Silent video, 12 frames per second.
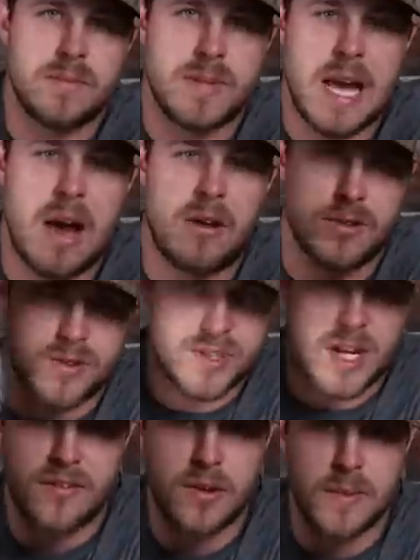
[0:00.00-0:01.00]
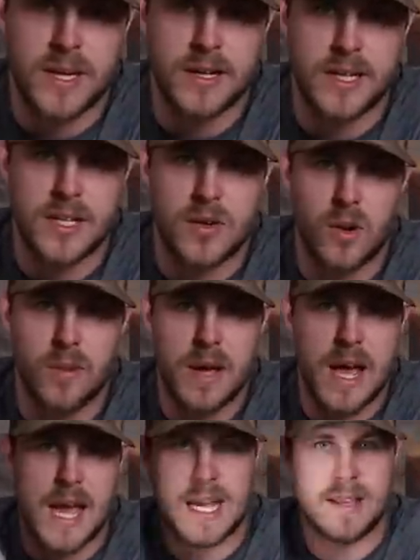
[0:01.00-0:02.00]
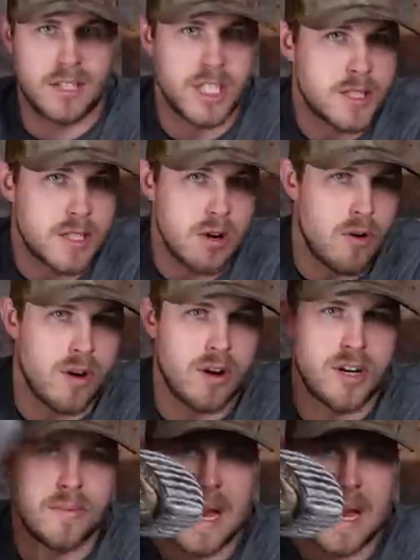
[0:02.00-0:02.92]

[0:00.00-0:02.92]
them down and stuff them in a decoy bag and just throw it on your